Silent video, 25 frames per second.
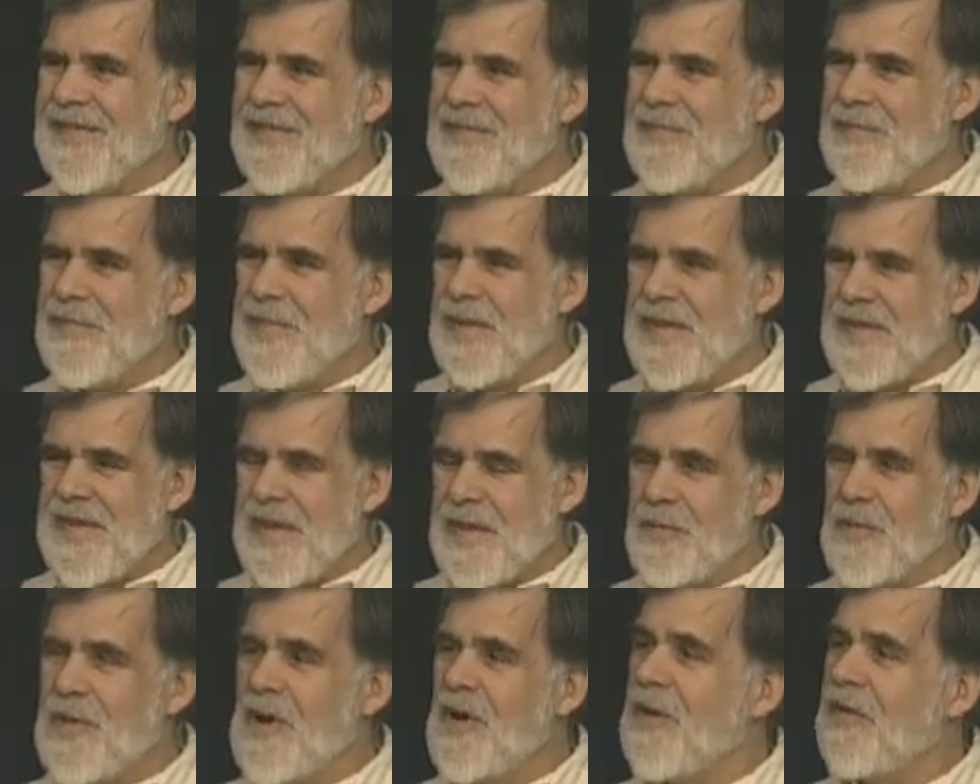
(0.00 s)
but
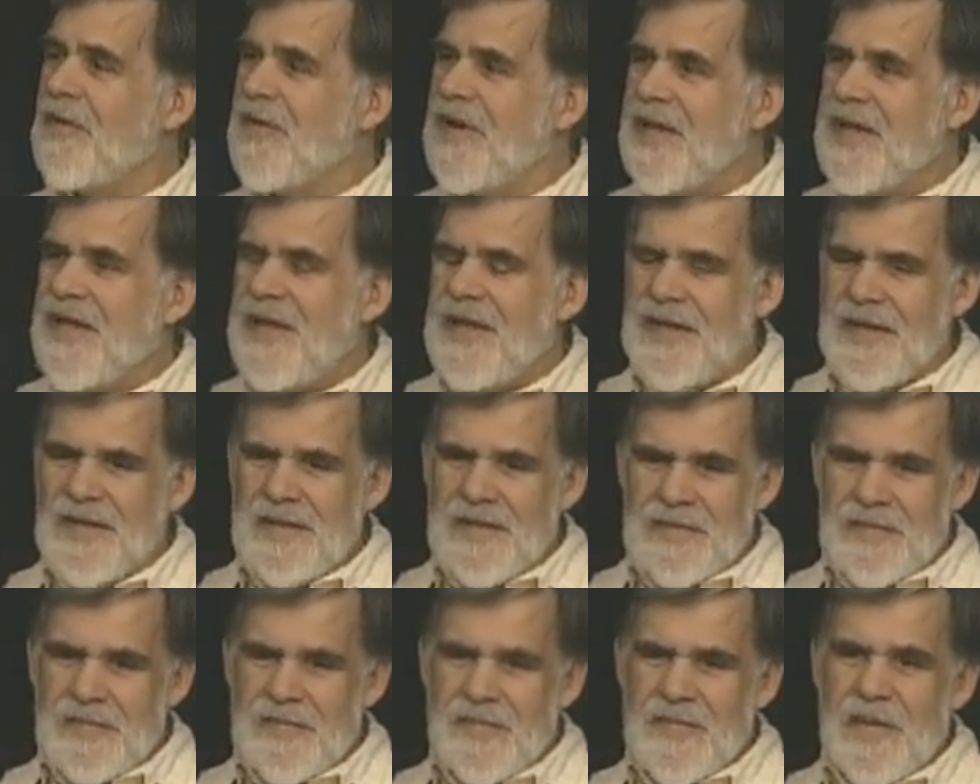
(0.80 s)
they were
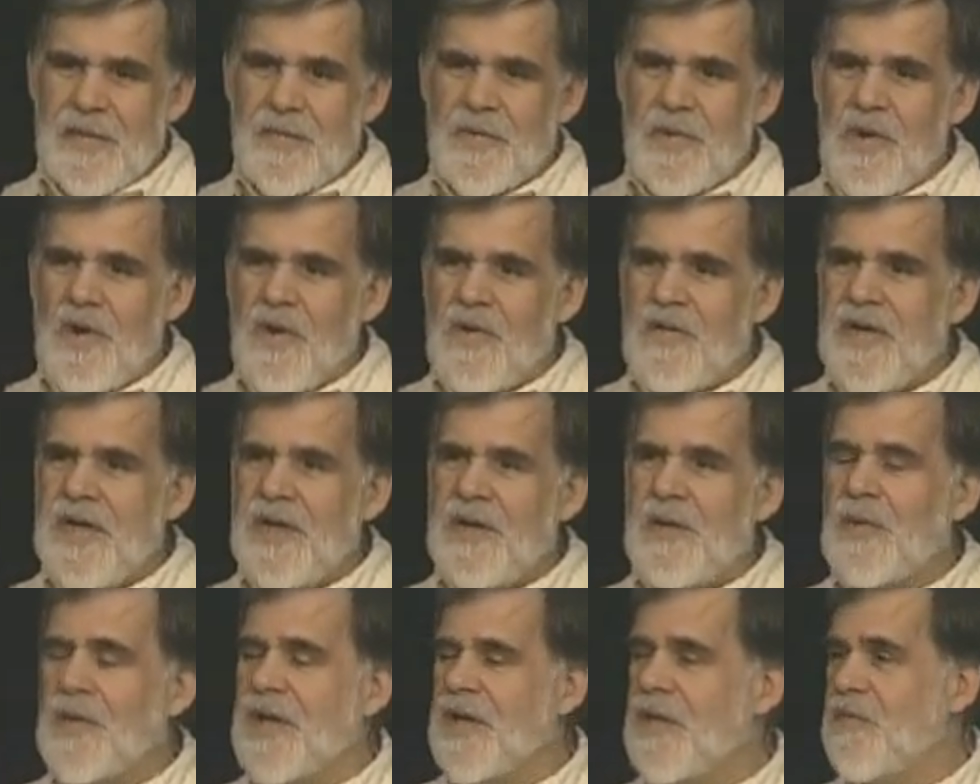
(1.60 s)
already
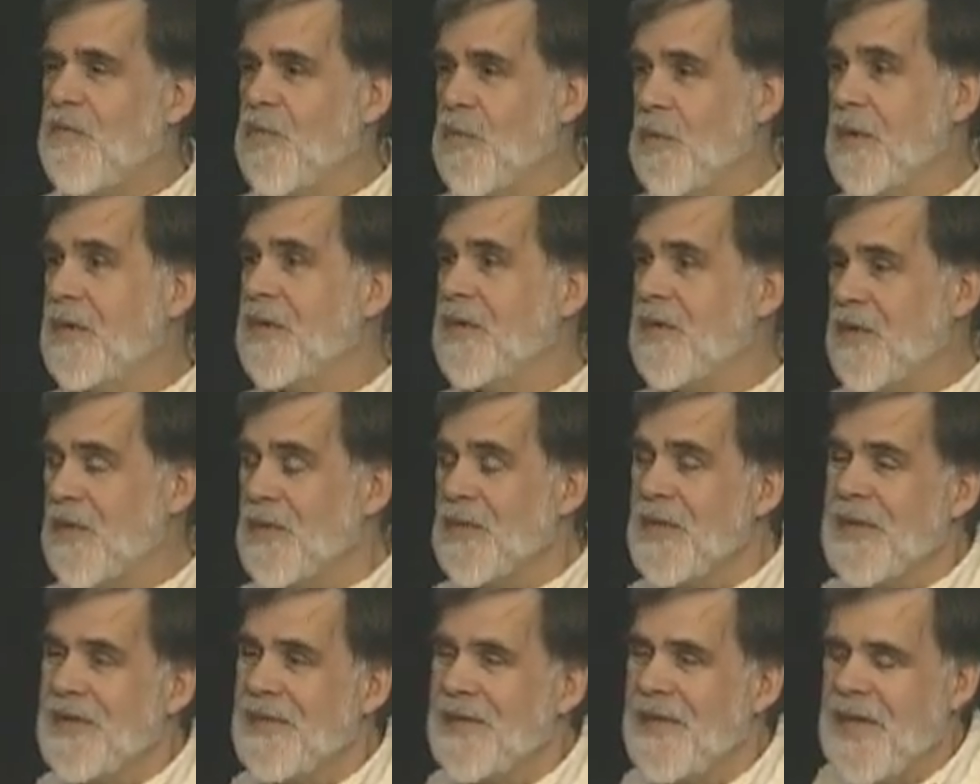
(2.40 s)
looking forward and
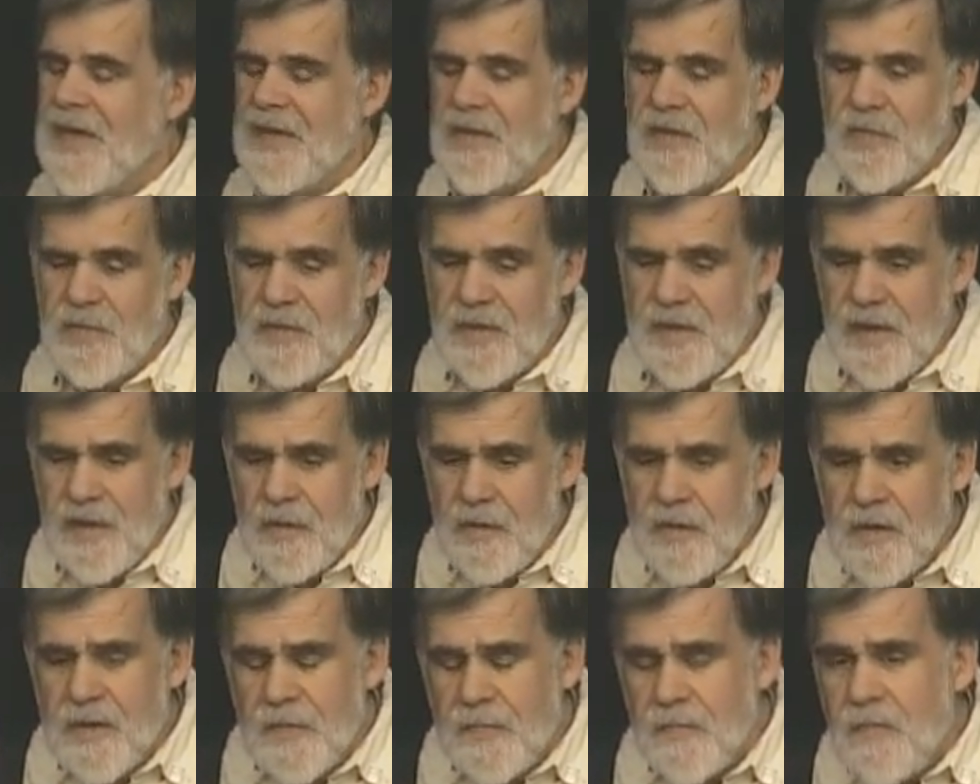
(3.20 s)
doing the
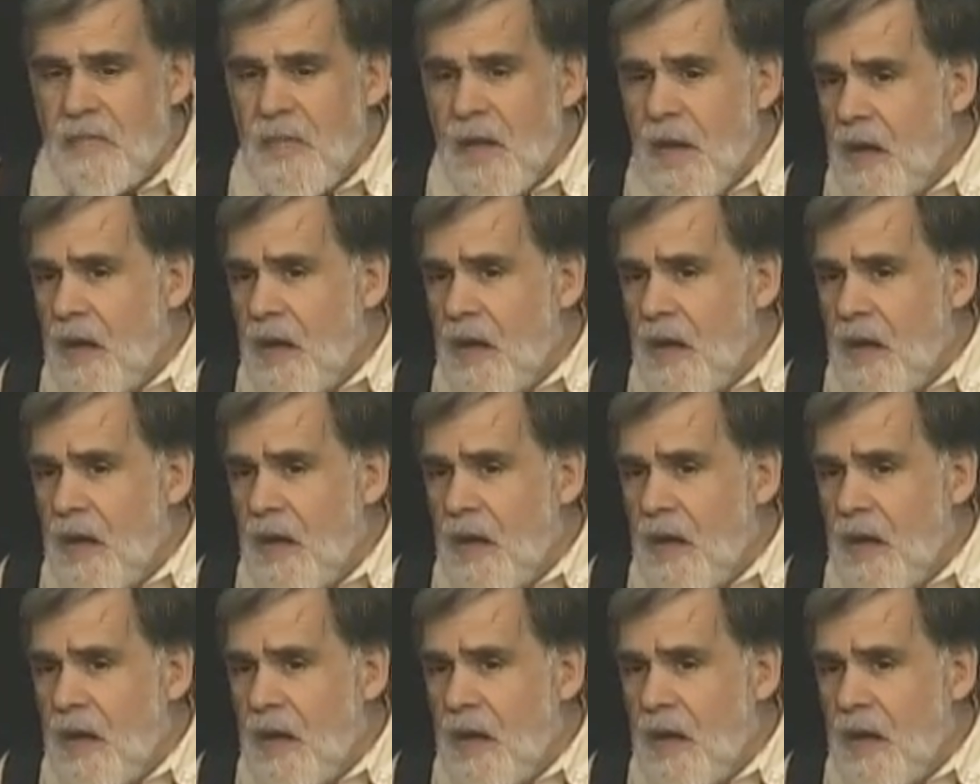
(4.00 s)
art.